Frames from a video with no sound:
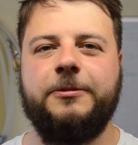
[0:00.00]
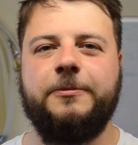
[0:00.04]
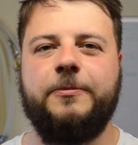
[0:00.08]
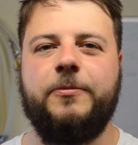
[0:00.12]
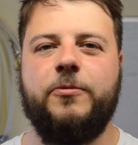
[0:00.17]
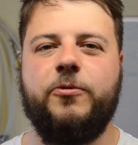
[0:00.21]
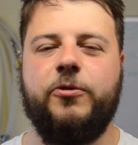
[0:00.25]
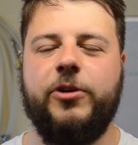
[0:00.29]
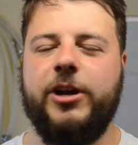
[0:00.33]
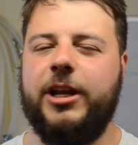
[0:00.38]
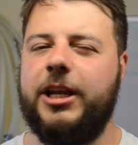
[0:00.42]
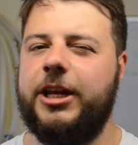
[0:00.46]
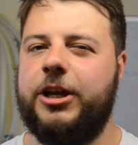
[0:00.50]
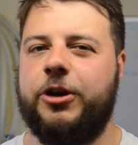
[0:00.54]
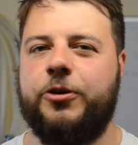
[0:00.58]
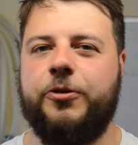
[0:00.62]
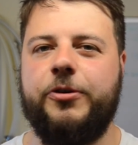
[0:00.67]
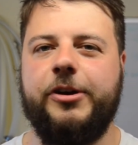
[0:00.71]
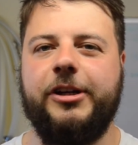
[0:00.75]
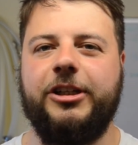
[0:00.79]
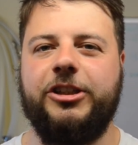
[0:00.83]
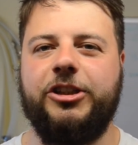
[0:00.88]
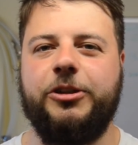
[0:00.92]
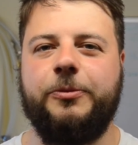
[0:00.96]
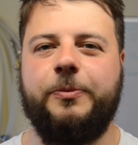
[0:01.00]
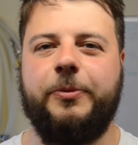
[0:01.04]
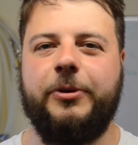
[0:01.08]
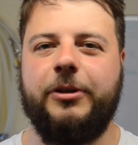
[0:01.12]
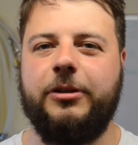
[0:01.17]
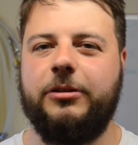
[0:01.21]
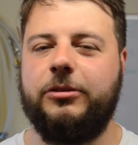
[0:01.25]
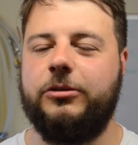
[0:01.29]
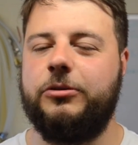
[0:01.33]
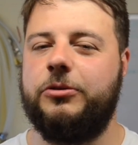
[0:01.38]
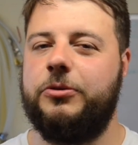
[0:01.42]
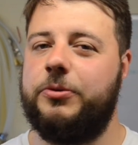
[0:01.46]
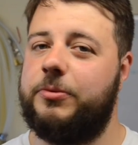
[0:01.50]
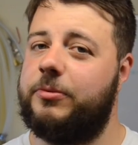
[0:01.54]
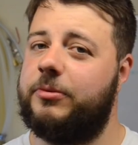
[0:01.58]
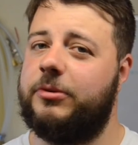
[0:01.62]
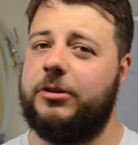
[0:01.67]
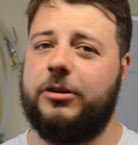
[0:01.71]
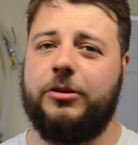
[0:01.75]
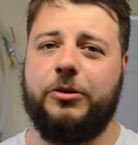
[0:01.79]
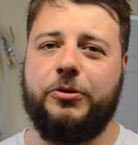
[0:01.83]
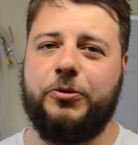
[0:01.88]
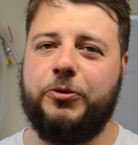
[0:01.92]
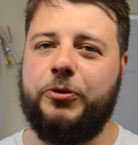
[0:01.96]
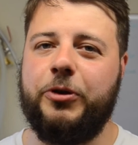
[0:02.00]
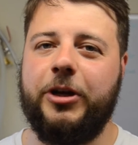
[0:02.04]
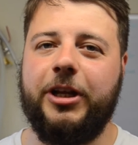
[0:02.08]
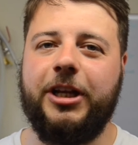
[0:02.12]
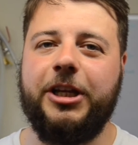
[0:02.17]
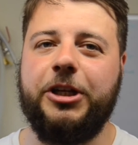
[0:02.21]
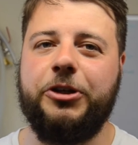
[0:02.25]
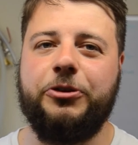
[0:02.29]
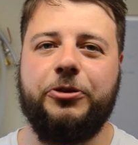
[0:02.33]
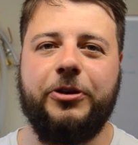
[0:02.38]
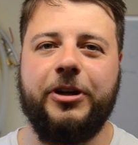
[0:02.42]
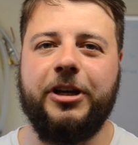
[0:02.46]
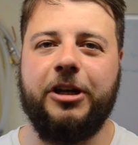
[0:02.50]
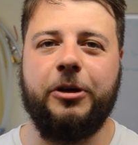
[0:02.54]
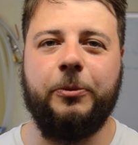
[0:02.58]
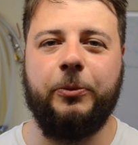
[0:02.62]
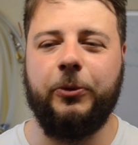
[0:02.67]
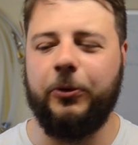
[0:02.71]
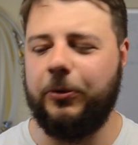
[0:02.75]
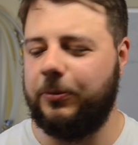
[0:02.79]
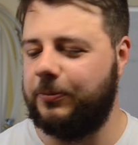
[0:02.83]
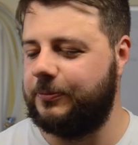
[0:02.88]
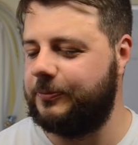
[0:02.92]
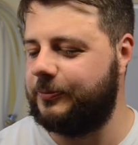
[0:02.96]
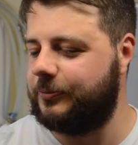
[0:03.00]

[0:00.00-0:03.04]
really crisp, really drinkable.